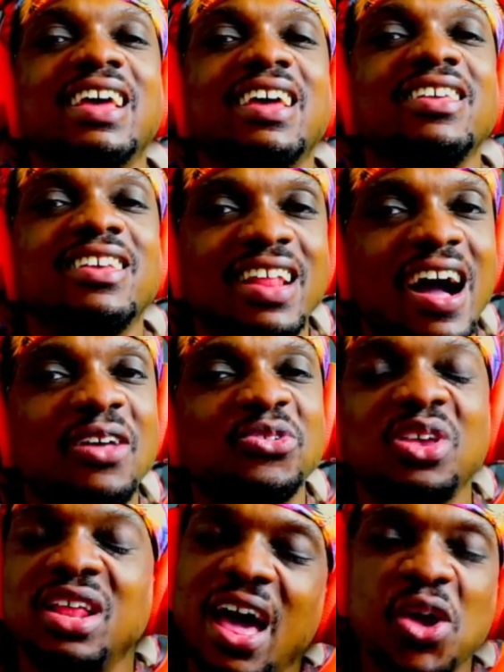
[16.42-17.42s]
You know what I'm
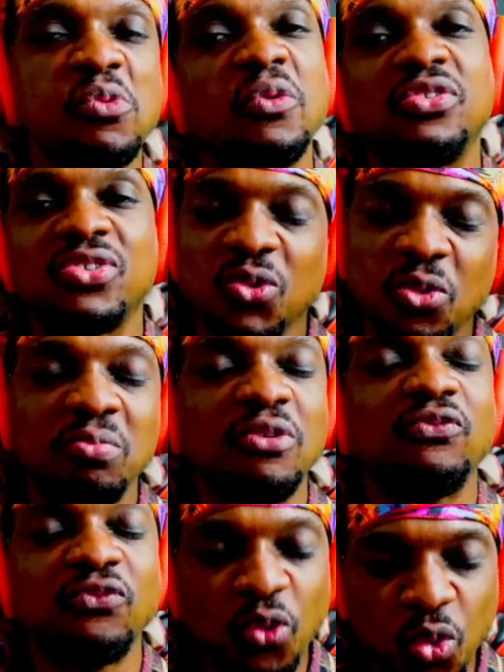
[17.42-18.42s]
saying? Like we was doing
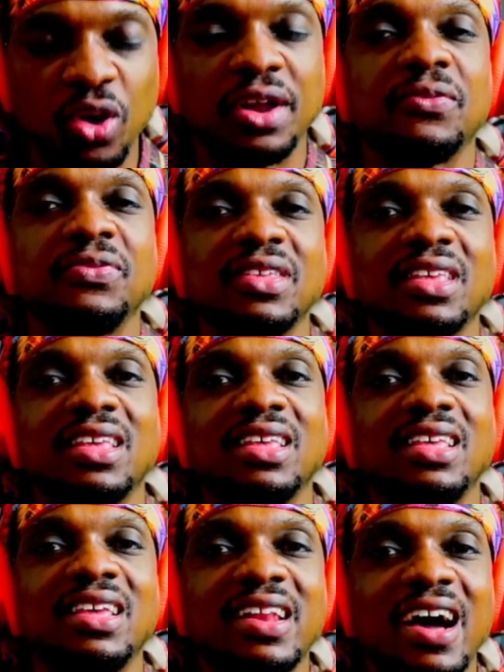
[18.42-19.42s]
before.
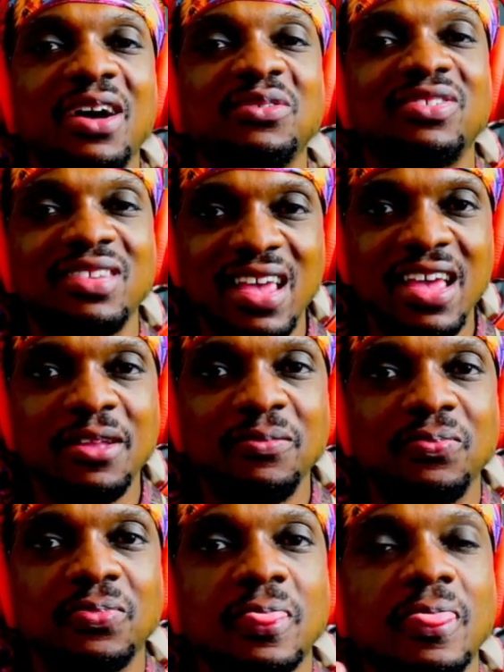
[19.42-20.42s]
You know what I'm saying?
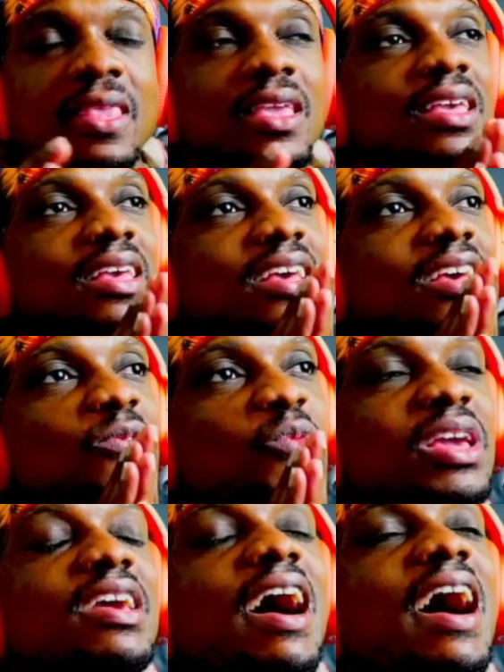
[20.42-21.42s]

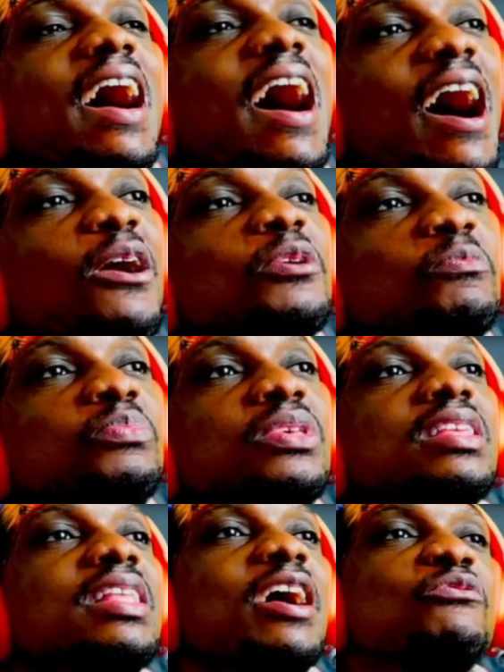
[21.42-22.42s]
We got How to
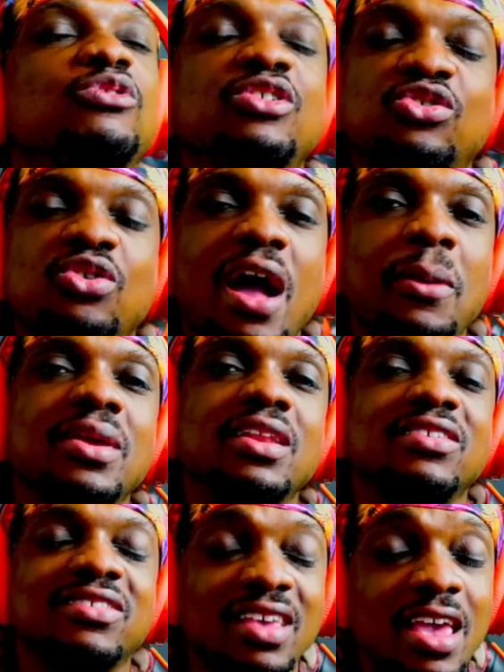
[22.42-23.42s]
Beat Every Trap in
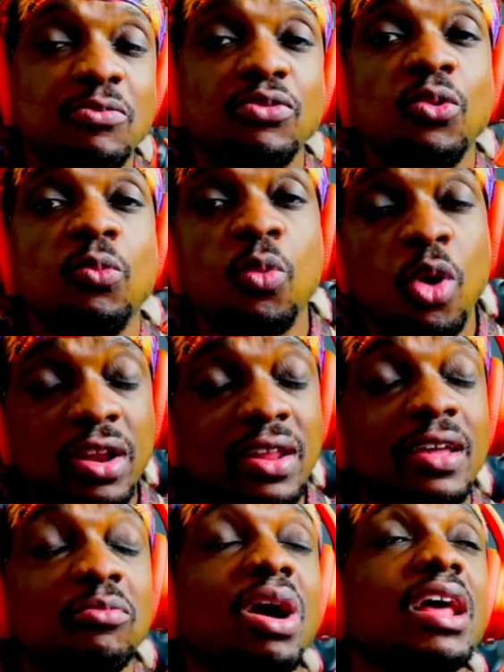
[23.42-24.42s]
Escape Room
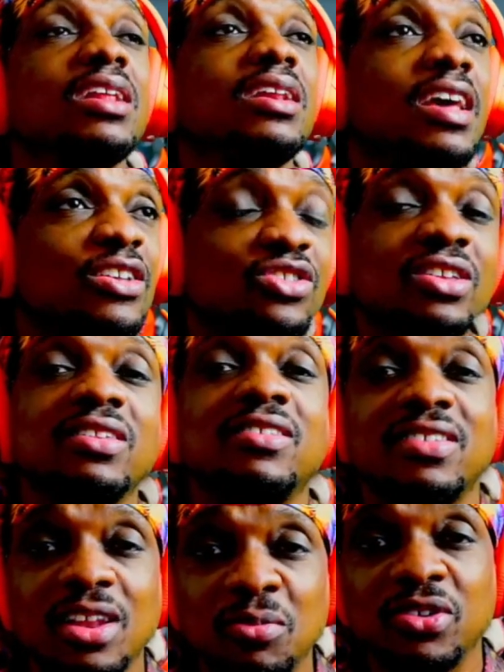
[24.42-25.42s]
1 by the legend
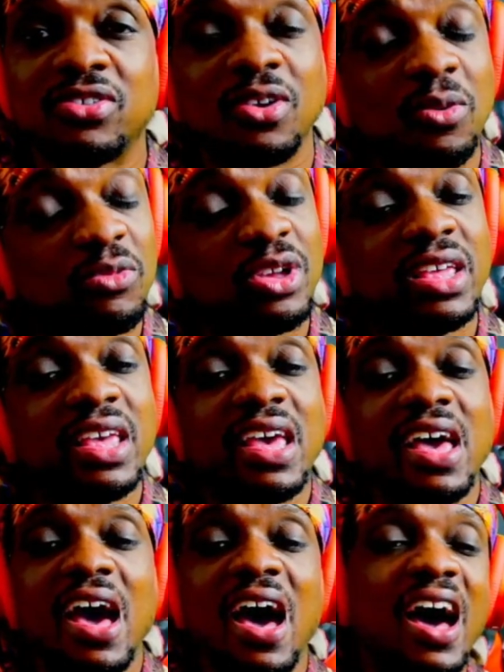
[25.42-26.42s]
Cinema Summary.
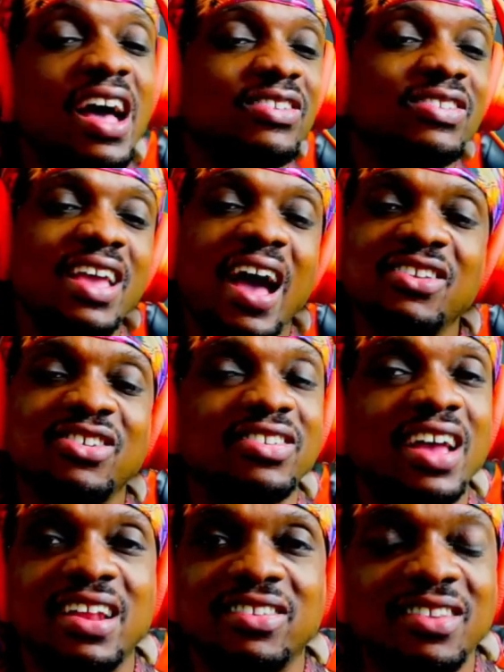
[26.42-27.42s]
I just
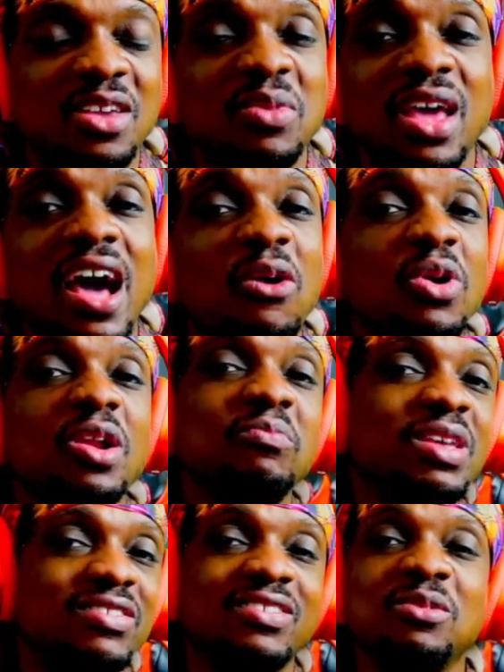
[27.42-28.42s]
gotta say, man, I want to
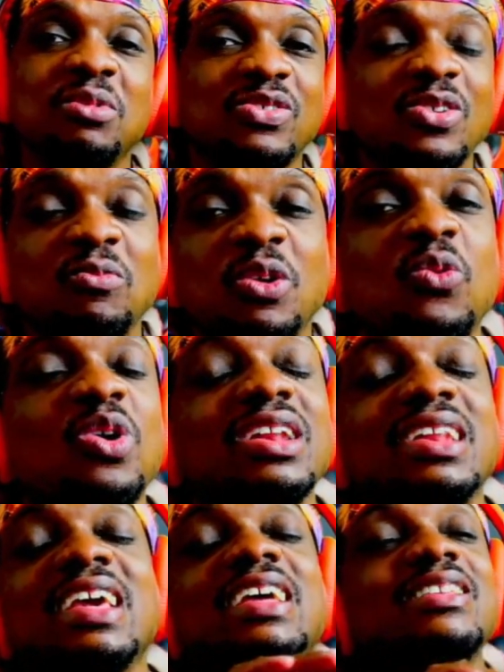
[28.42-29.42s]
meet Cinema Summary one
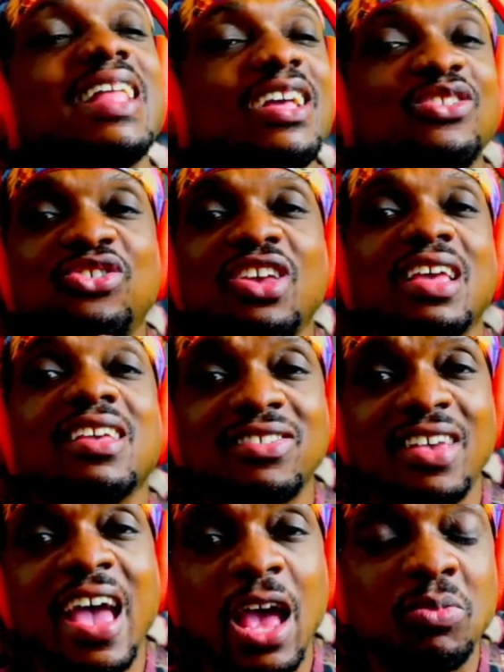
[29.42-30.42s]
day and like shake his
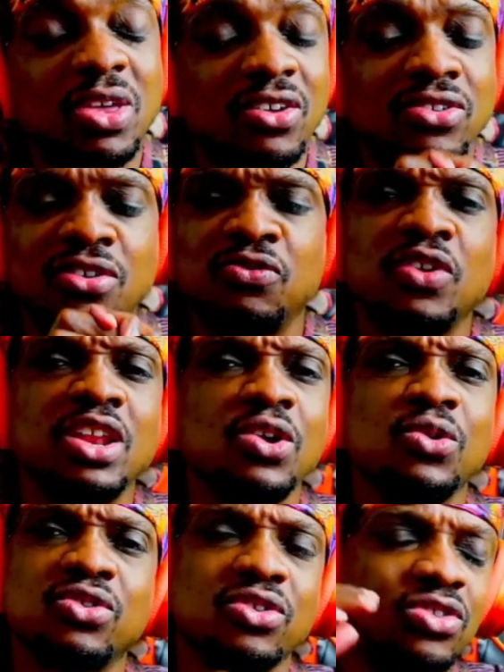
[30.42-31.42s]
hand because his
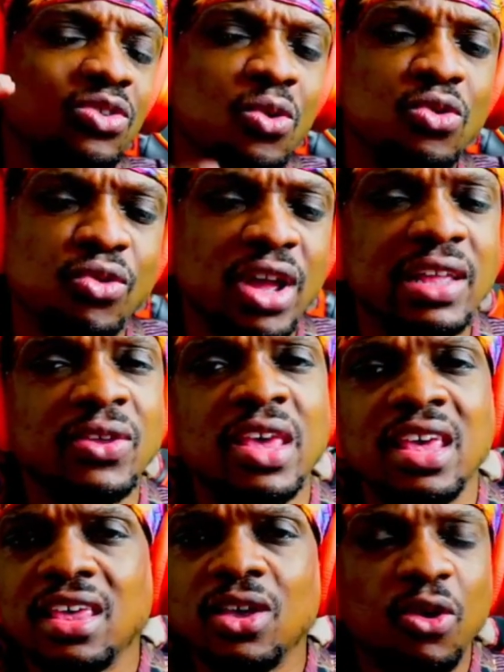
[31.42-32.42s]
videos are so great.
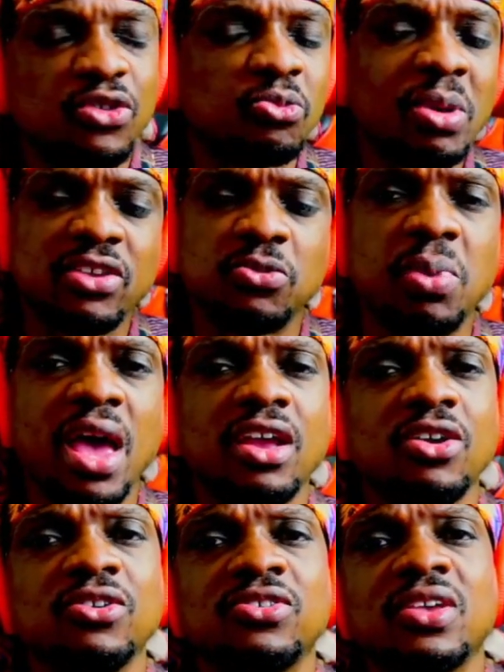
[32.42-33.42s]
He always makes
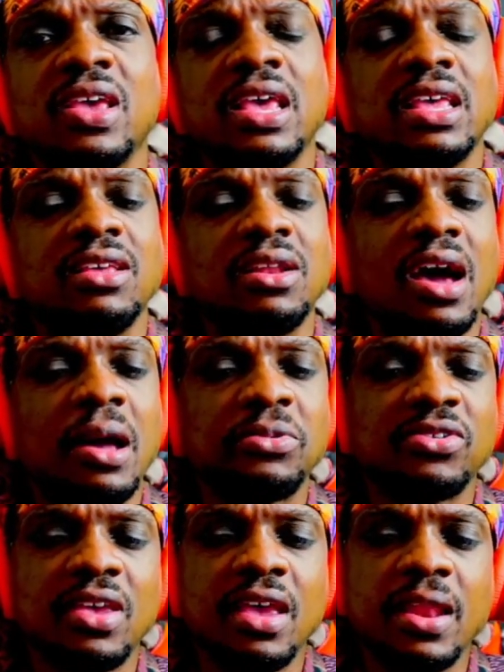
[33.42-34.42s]
bangers, you know what I'm
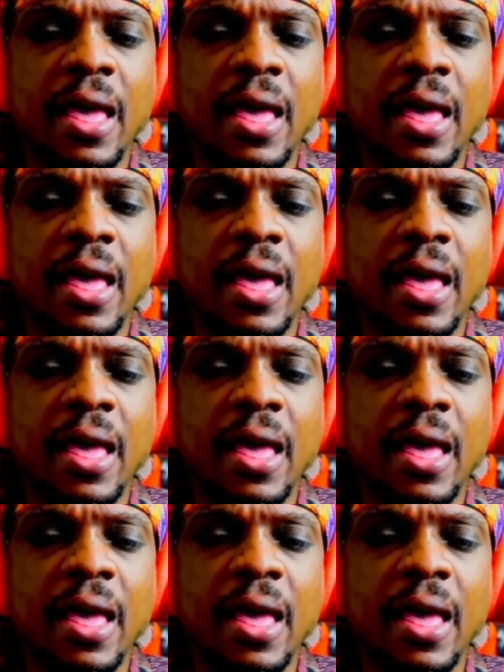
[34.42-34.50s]
saying?